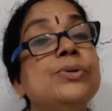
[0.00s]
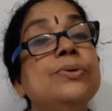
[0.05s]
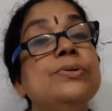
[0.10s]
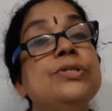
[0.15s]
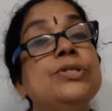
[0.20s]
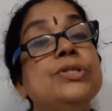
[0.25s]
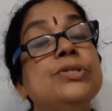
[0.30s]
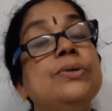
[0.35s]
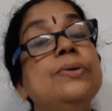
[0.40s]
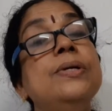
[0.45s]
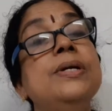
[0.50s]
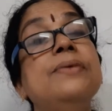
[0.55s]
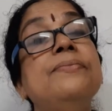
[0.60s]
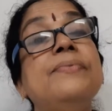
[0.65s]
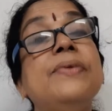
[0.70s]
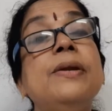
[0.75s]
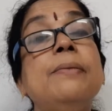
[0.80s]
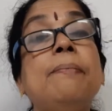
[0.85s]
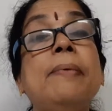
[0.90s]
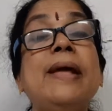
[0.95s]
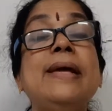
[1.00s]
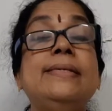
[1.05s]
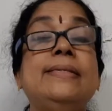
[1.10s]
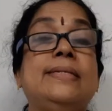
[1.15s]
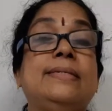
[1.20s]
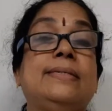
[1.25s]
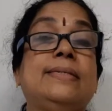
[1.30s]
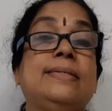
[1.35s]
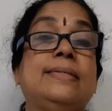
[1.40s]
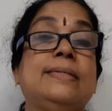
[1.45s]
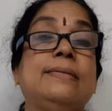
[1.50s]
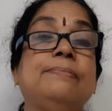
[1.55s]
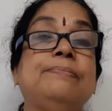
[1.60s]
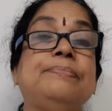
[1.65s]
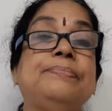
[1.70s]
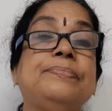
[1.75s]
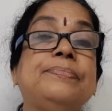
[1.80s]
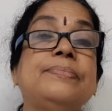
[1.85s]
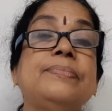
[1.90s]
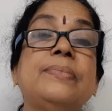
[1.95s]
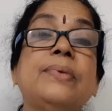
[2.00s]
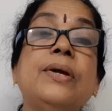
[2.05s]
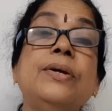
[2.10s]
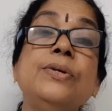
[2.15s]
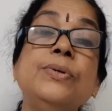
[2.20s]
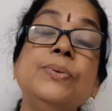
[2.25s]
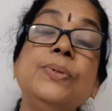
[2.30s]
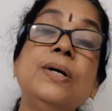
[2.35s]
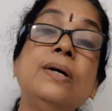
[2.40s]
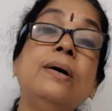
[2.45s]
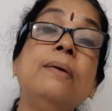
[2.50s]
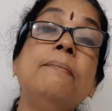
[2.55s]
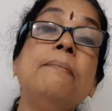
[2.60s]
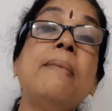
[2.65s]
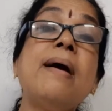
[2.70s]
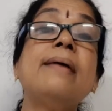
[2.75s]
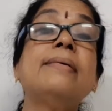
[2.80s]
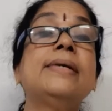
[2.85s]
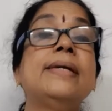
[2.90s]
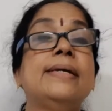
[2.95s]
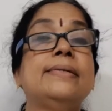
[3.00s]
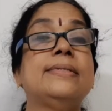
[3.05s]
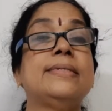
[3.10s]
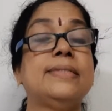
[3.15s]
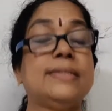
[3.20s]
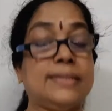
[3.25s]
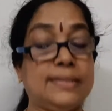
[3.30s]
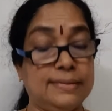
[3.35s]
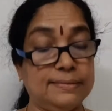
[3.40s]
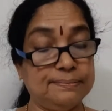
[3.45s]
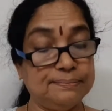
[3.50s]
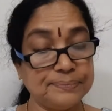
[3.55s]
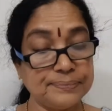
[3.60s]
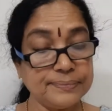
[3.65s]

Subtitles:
goods to different places, to the markets.